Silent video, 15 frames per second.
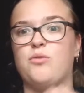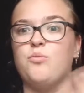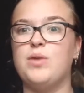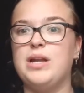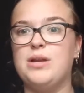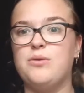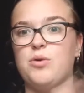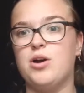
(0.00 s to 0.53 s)

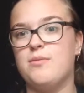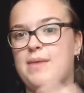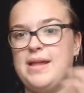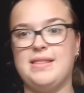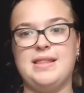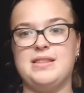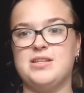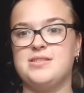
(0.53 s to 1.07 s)
really warm
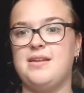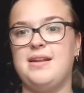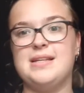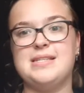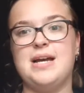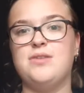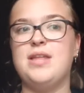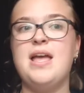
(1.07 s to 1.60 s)
and the sun is
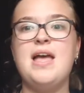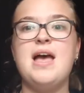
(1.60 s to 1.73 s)
out,